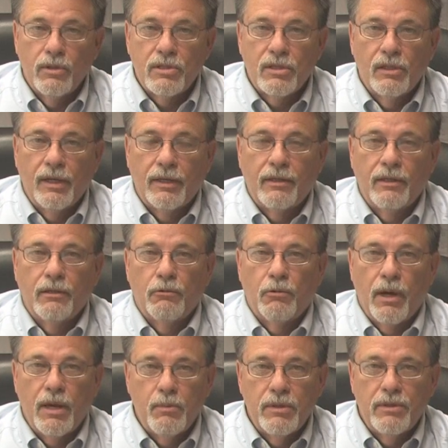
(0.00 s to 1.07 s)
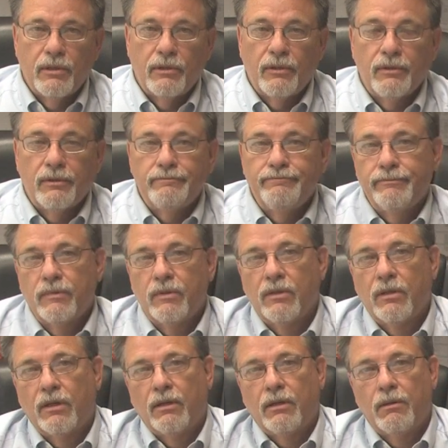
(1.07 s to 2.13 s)
on selecting the right material,
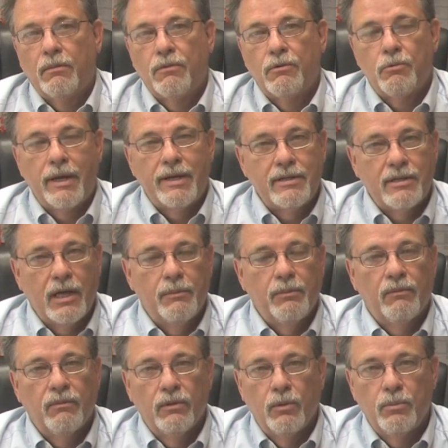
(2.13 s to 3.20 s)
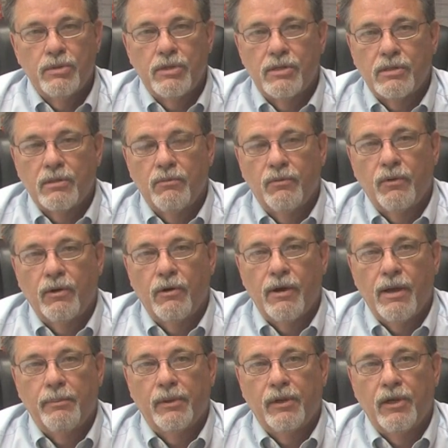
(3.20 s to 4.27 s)
um, the right type of lube system for
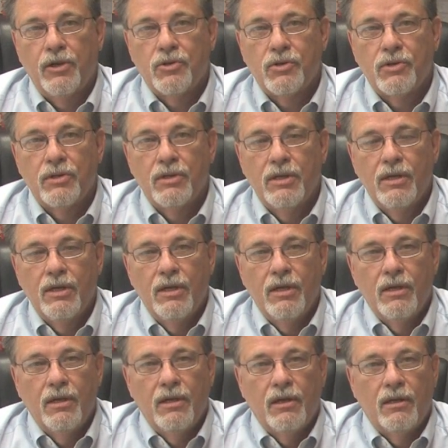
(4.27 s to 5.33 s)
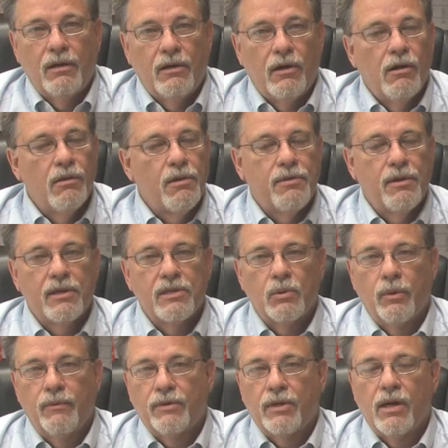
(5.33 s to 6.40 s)
your application. Uh, all the things
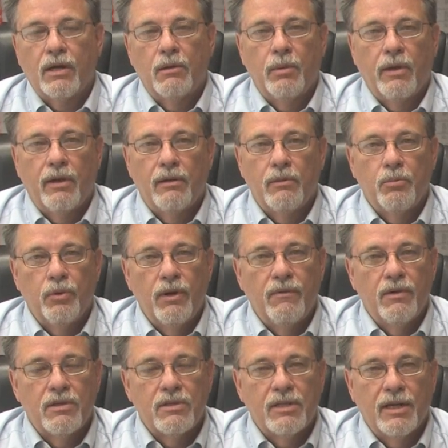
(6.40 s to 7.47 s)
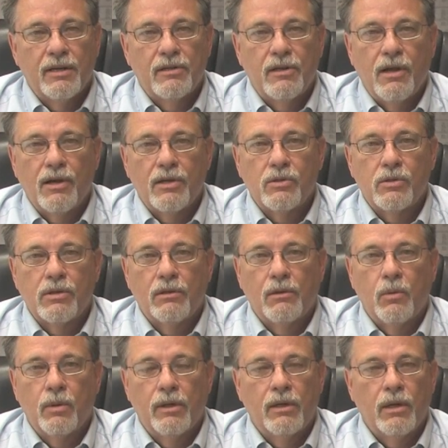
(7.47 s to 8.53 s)
that we've talked about in previous tech talks
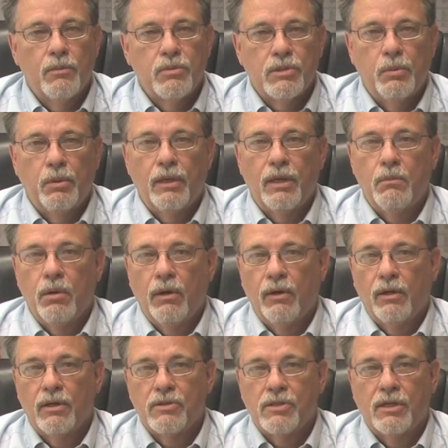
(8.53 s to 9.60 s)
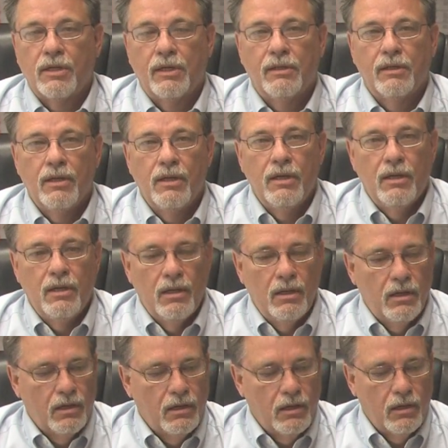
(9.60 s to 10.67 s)
uh, when it comes to plain bearing design
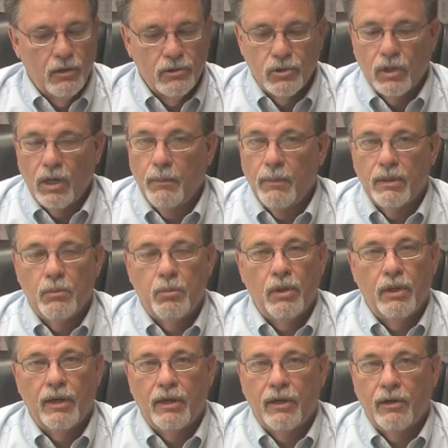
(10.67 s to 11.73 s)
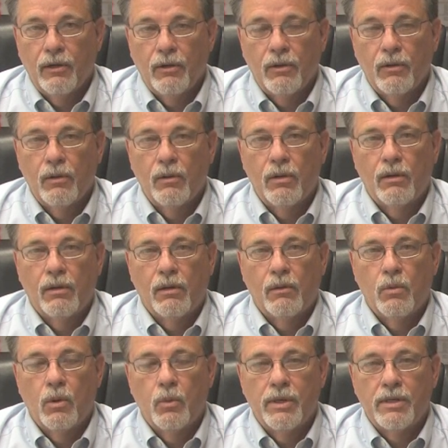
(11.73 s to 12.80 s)
uh, also come into play here uh,
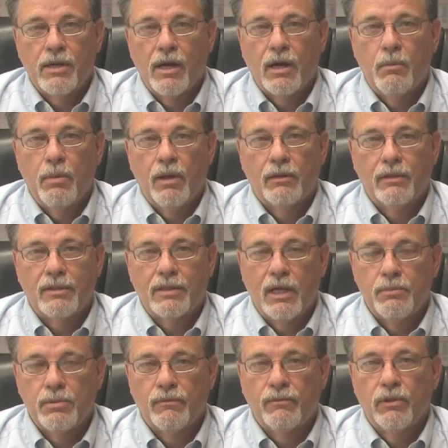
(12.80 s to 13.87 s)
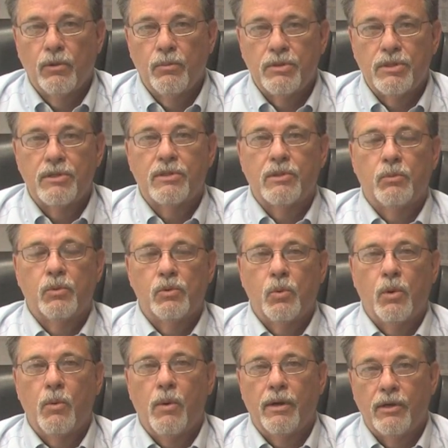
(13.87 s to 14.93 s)
when we talk about the types of lube
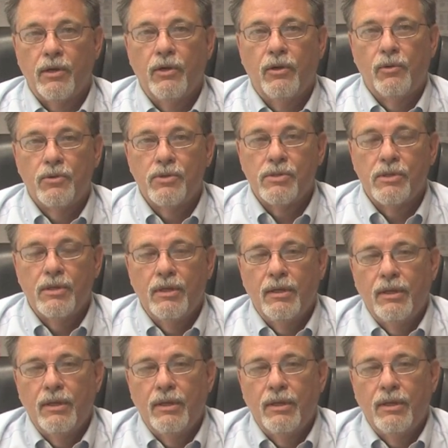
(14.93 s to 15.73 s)
systems we want to use.